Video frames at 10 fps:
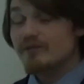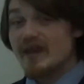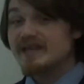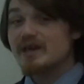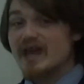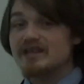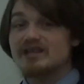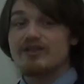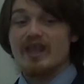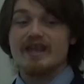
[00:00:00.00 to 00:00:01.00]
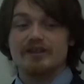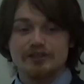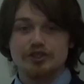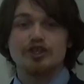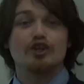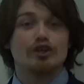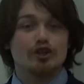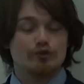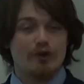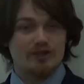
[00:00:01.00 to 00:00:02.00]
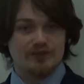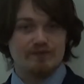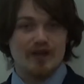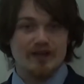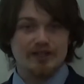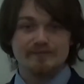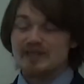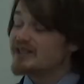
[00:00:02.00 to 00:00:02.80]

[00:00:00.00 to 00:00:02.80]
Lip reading: They then engage in a crossfire